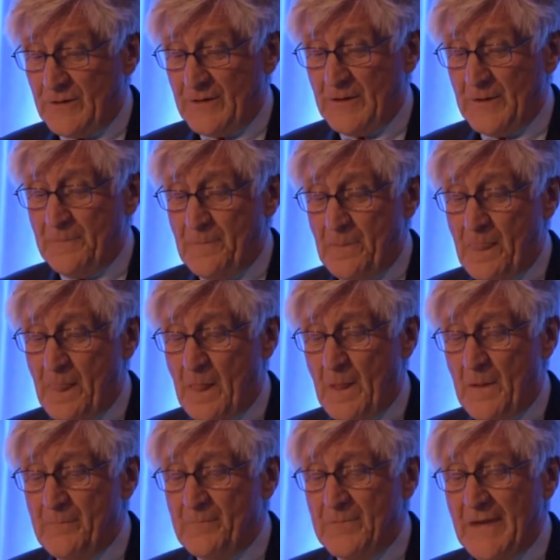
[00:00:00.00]
nuclear.
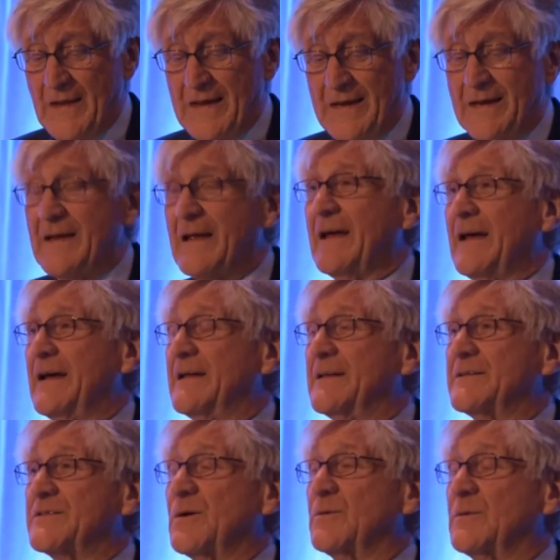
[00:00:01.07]

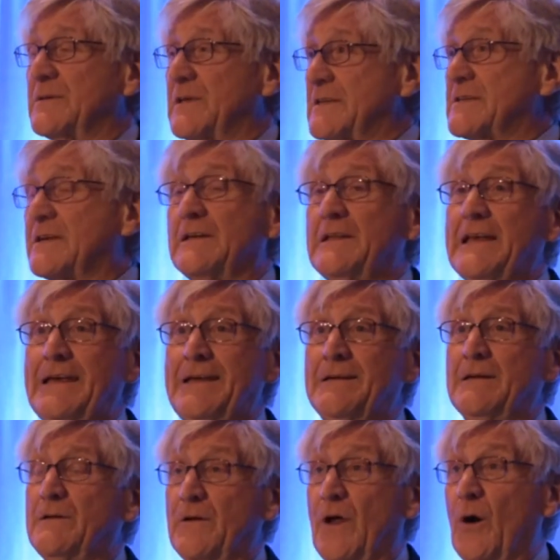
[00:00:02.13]
Uh, so that's
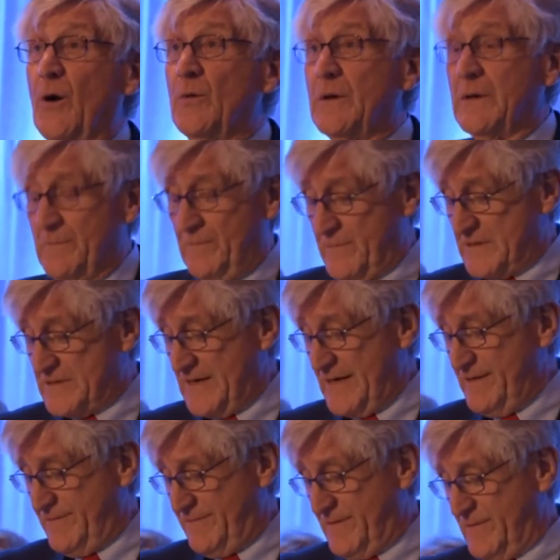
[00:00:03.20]
clean, no.
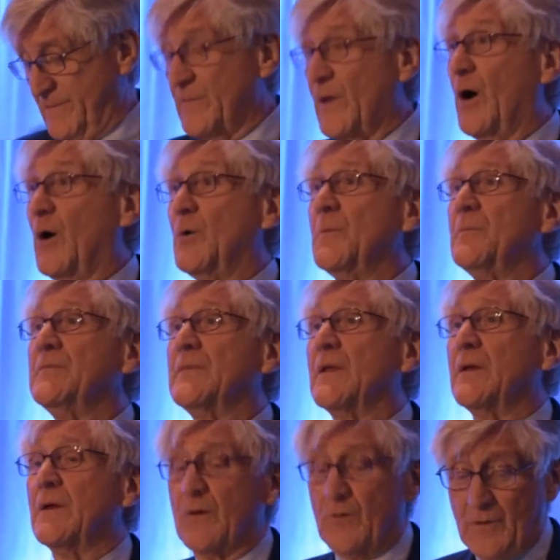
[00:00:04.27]
Safe, no.
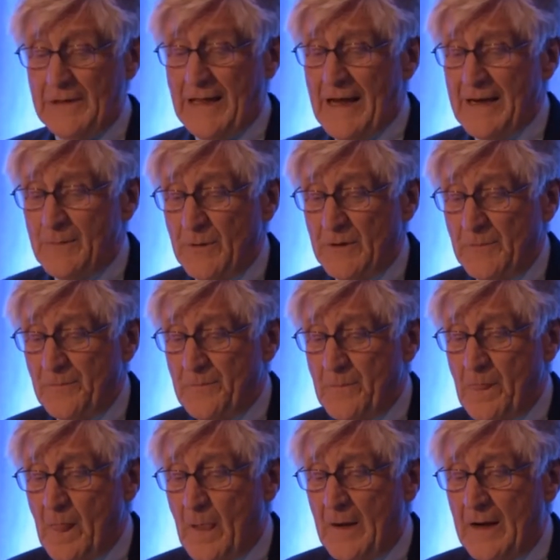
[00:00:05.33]
Reliable.
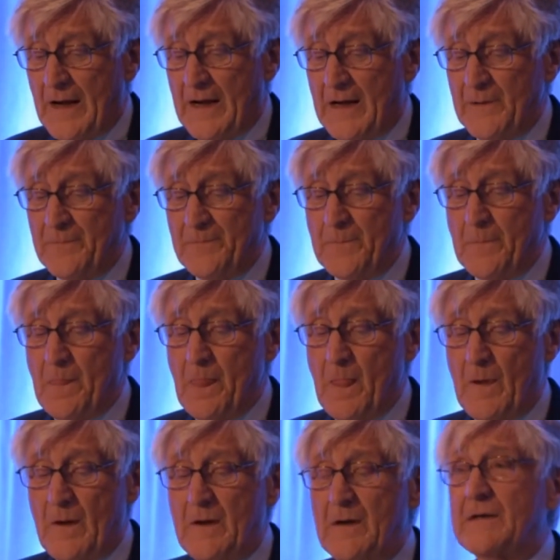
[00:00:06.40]
Um,
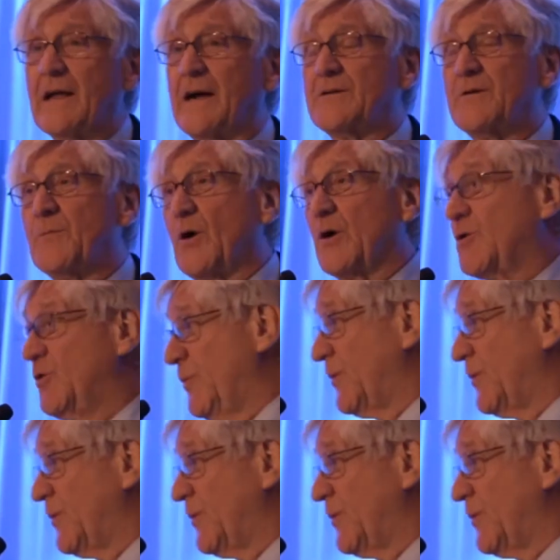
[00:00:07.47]
Doctor Mark